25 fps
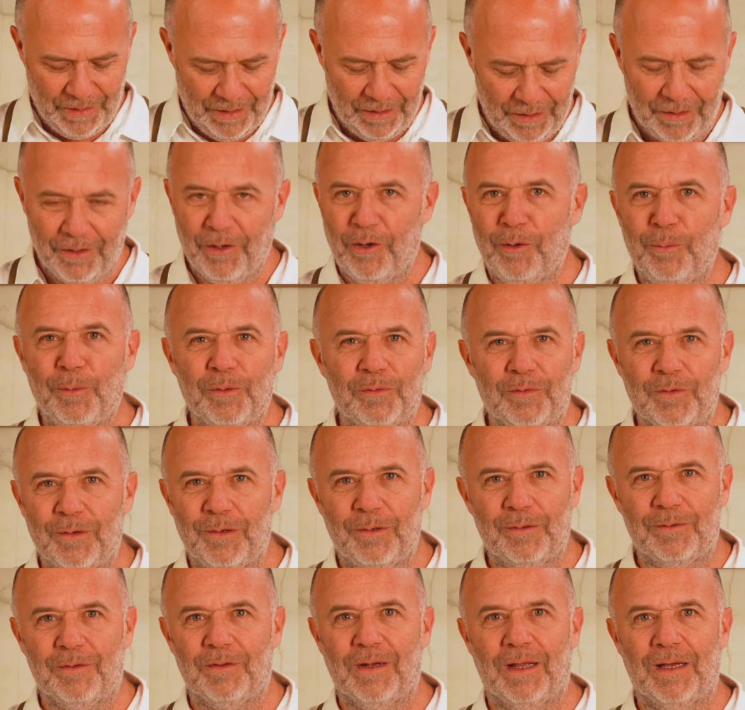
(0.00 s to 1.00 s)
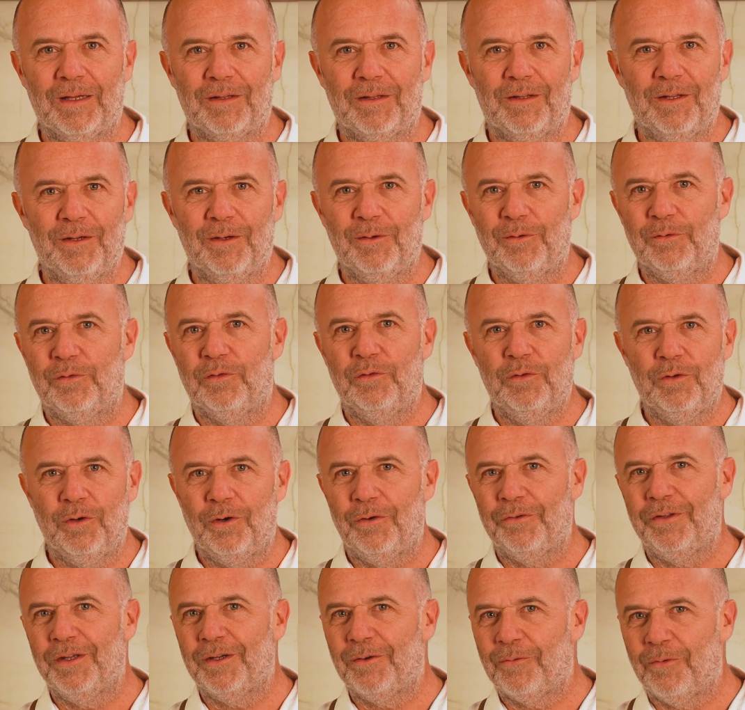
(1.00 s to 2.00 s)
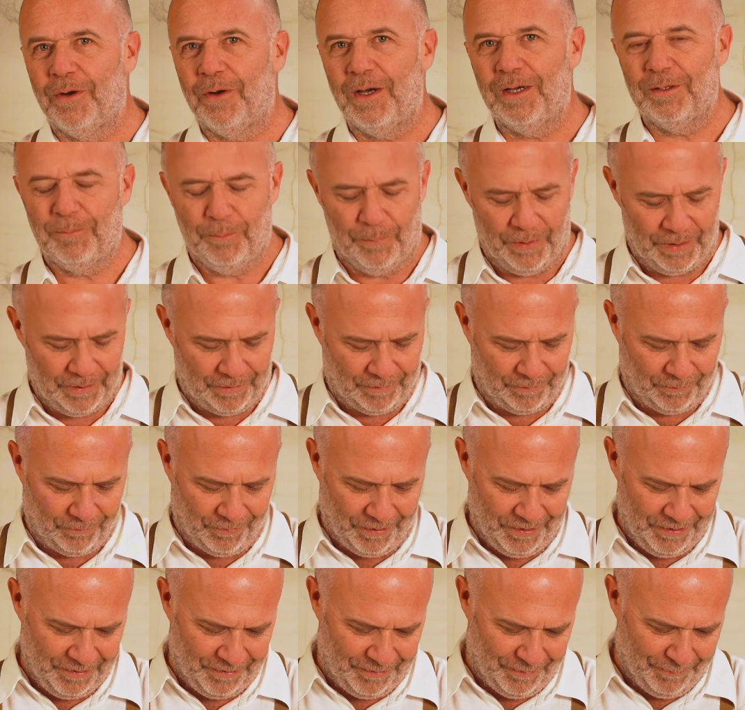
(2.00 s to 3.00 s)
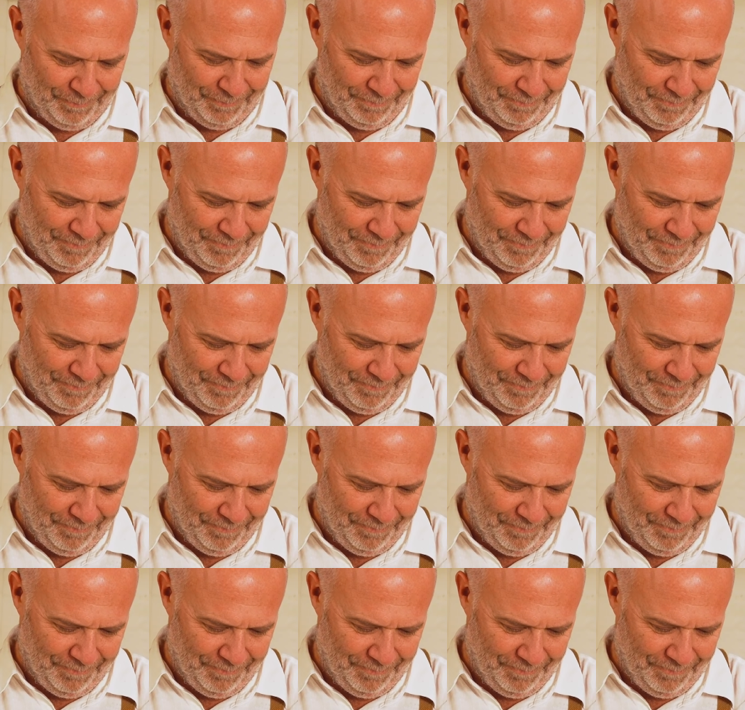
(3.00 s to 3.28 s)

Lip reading: It almost looks like those Nordic rye breads, right?